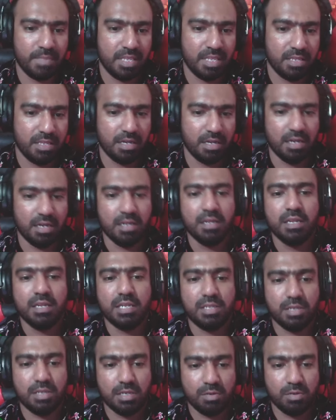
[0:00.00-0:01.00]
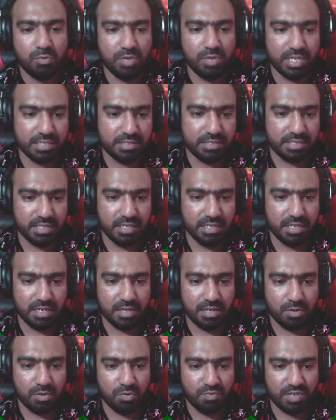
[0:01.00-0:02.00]
Yeah, we can see
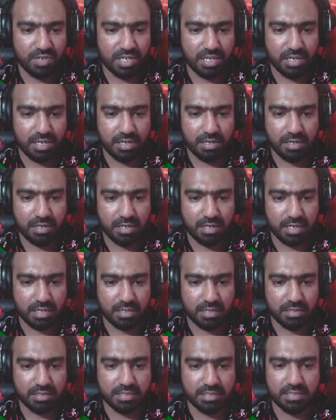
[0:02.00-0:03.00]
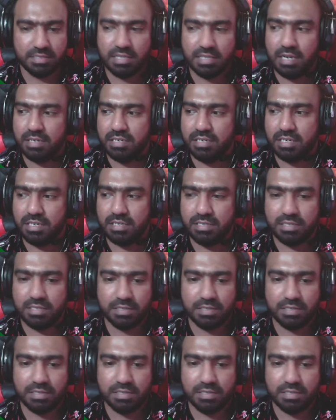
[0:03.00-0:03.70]
here over here, like this is 100,